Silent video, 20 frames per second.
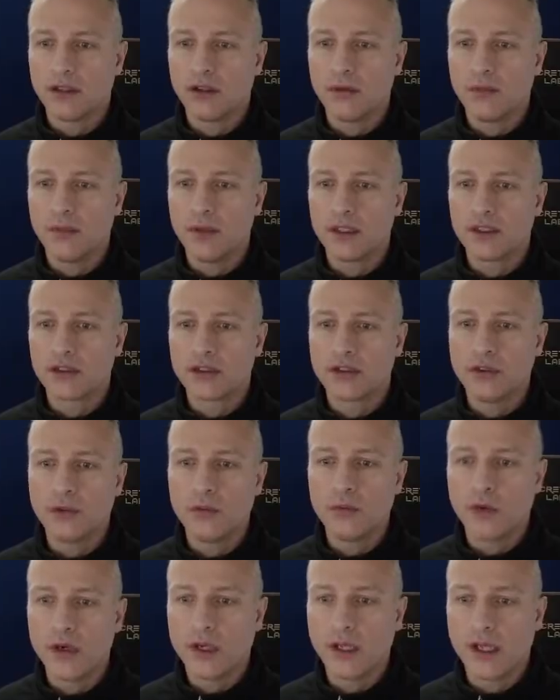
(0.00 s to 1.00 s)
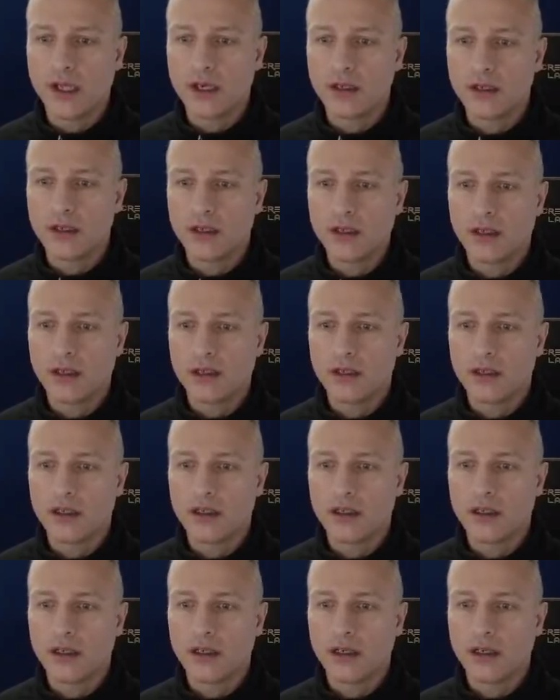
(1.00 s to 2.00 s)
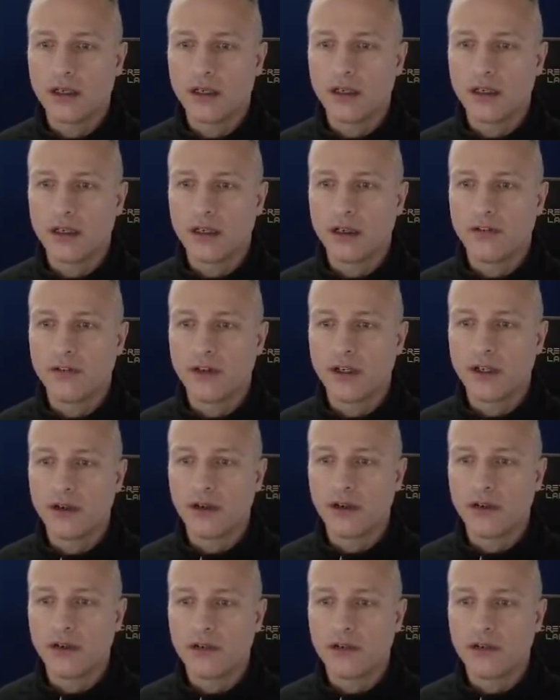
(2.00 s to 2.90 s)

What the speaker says: Yeah, schoolboy error. I got